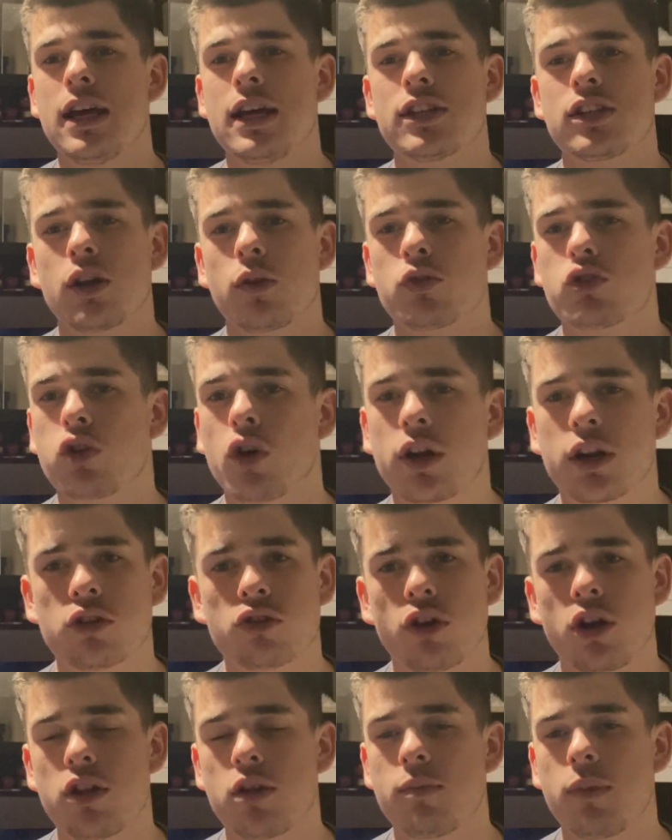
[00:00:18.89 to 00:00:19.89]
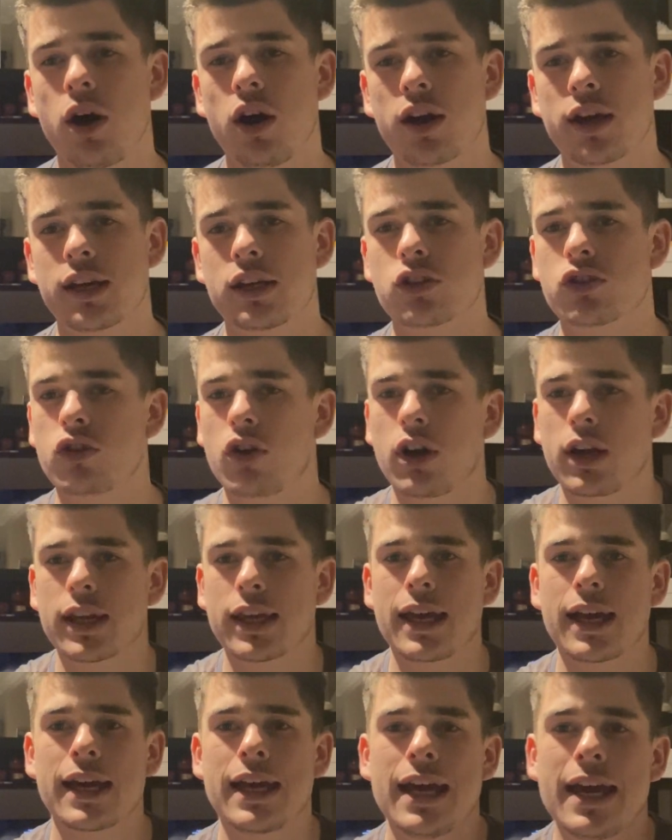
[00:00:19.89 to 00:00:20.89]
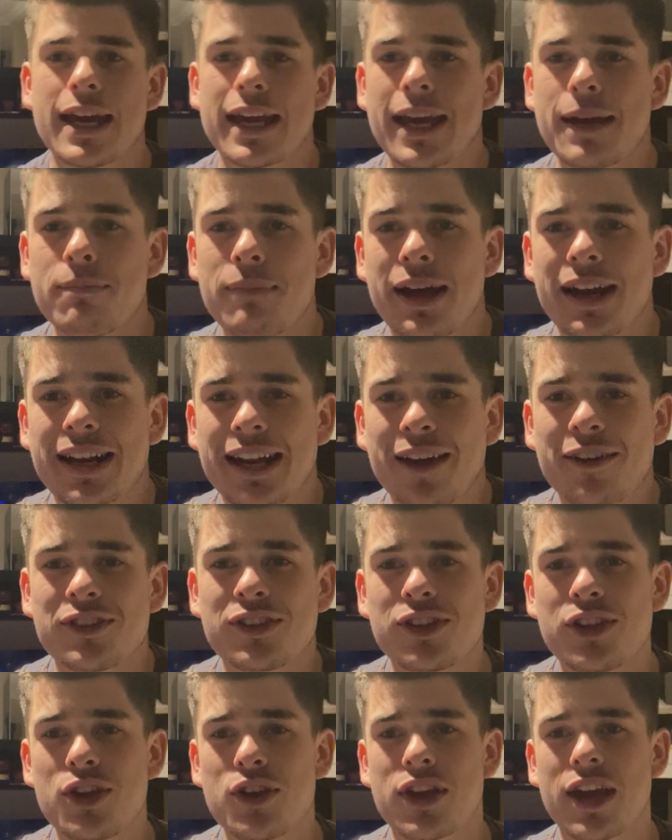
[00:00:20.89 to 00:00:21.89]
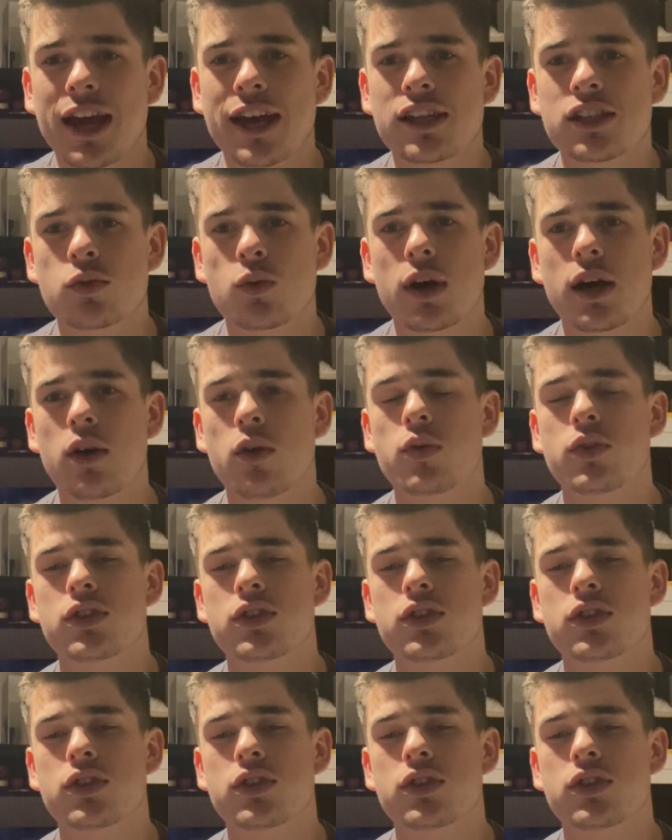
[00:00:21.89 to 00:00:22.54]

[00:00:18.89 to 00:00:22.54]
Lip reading: so I'm trying to grow the market, try and get Madden out into the UK as well.